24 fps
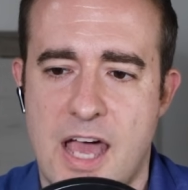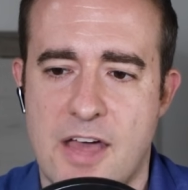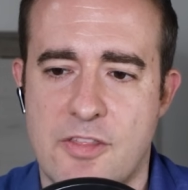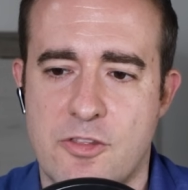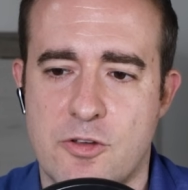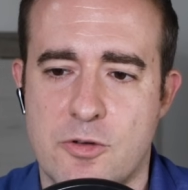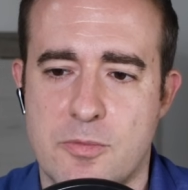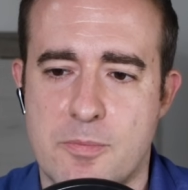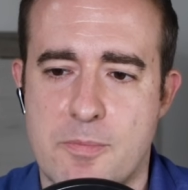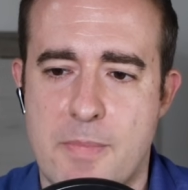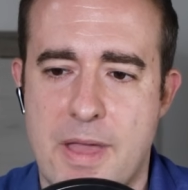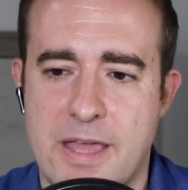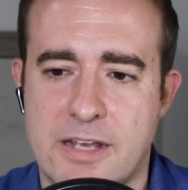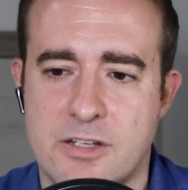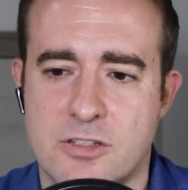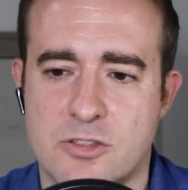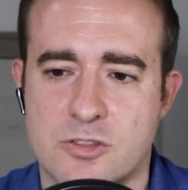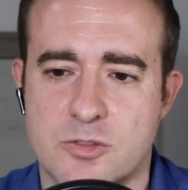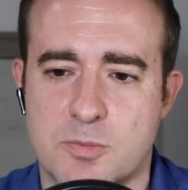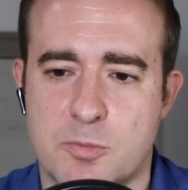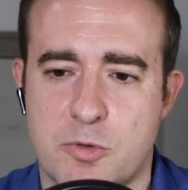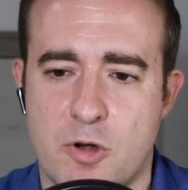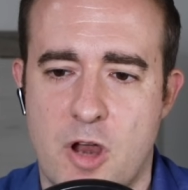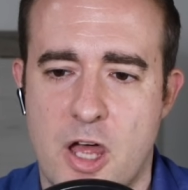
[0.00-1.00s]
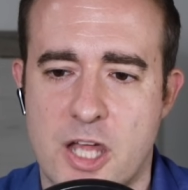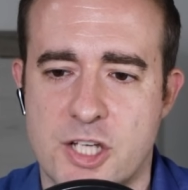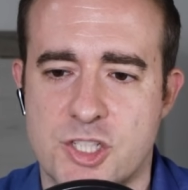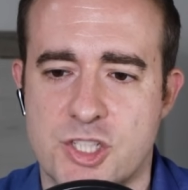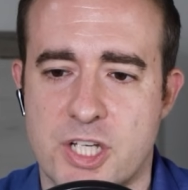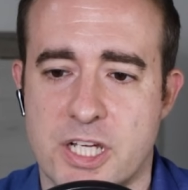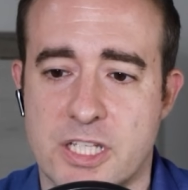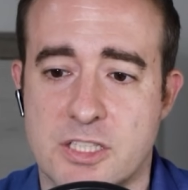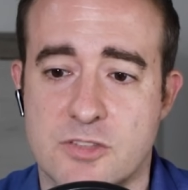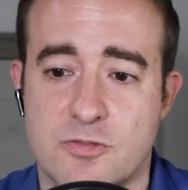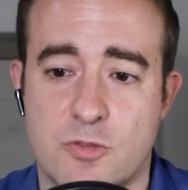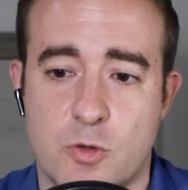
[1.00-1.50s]
other metals
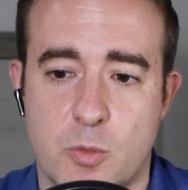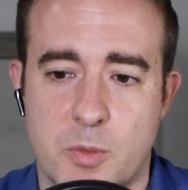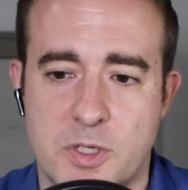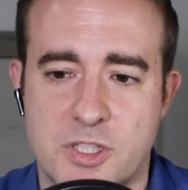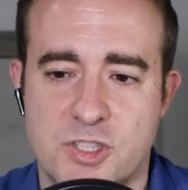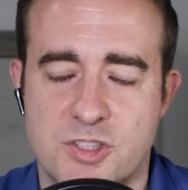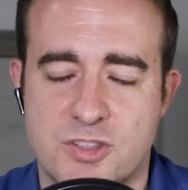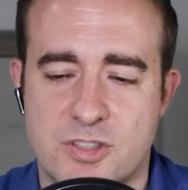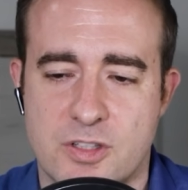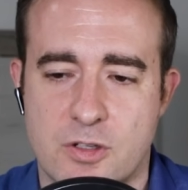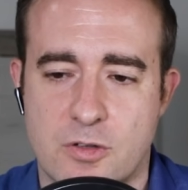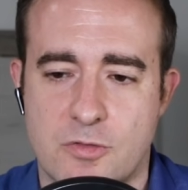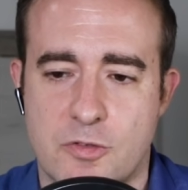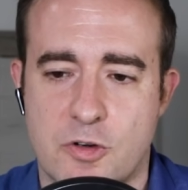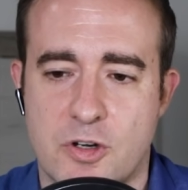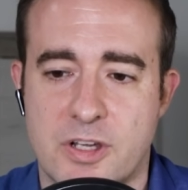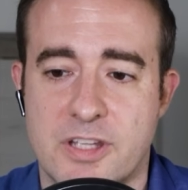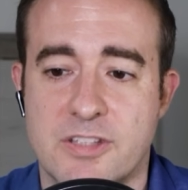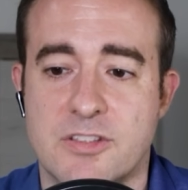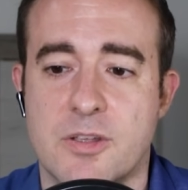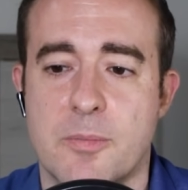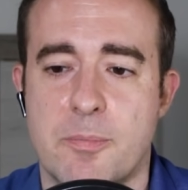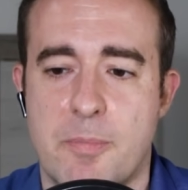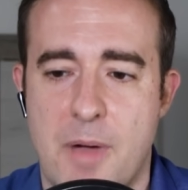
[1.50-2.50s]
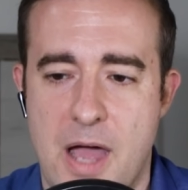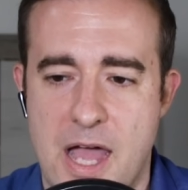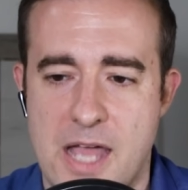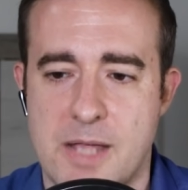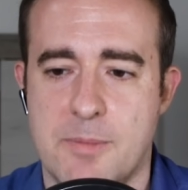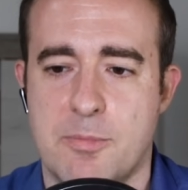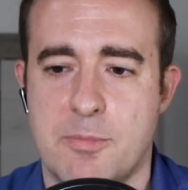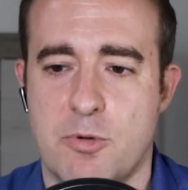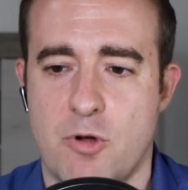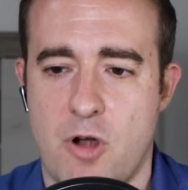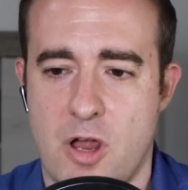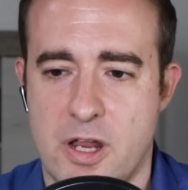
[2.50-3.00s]
projects for which silver is a
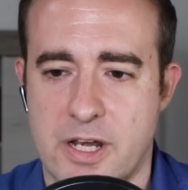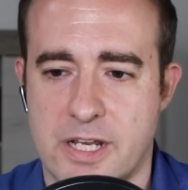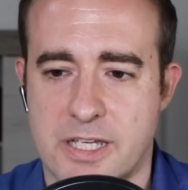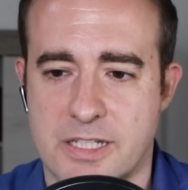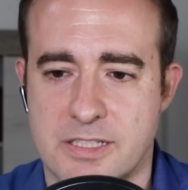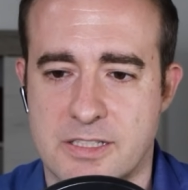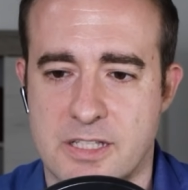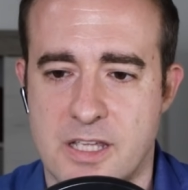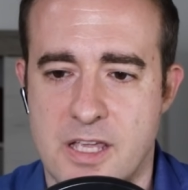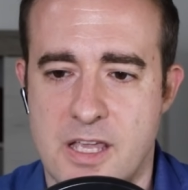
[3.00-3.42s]
byproduct.